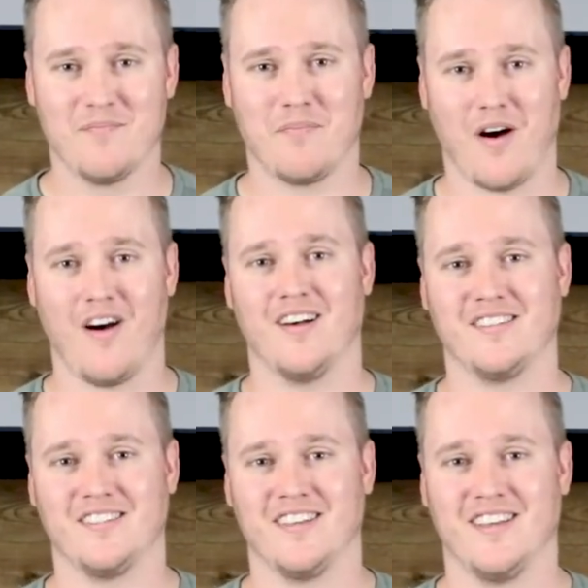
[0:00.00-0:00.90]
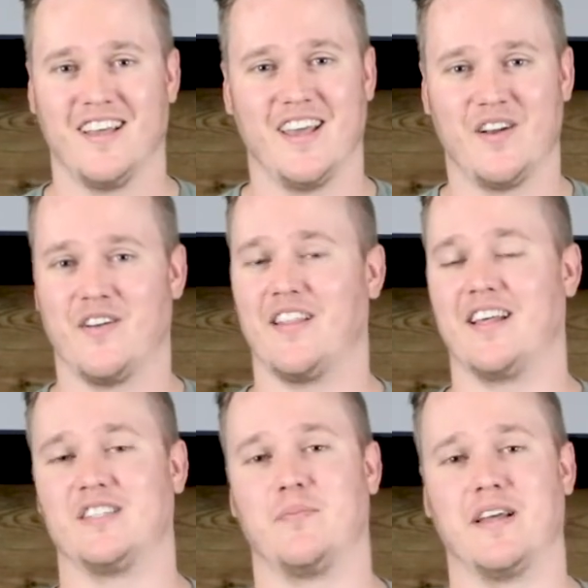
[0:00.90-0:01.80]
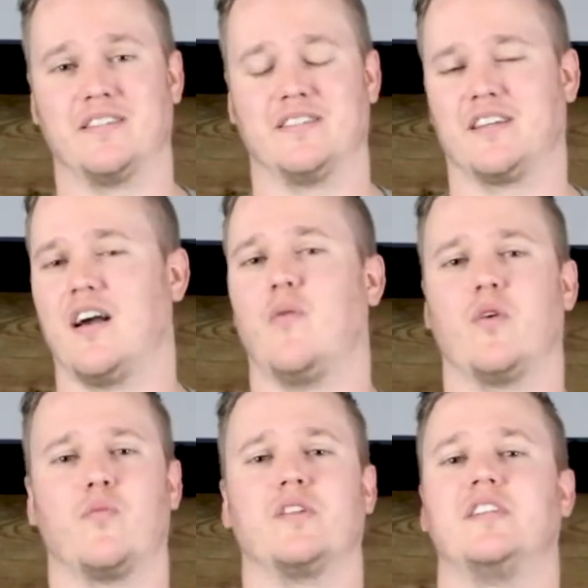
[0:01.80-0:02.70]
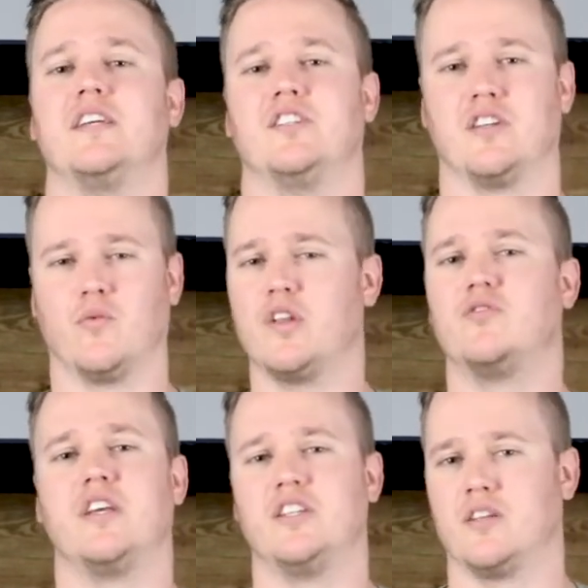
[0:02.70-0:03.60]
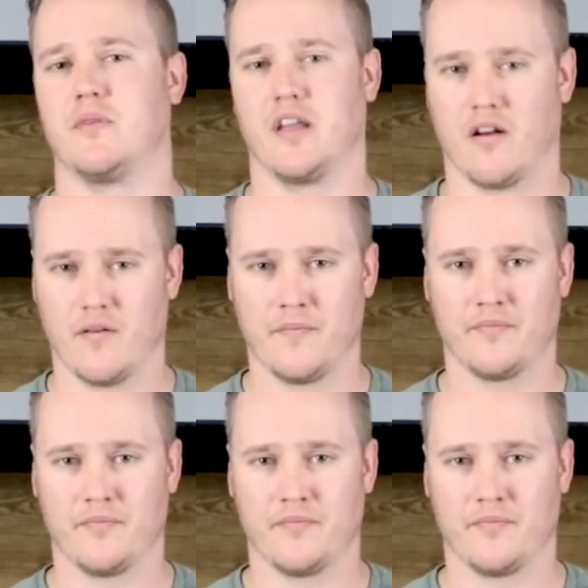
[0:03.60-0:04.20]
Pause, enter into that space and say, God, what are we teaching? What are you teaching me here?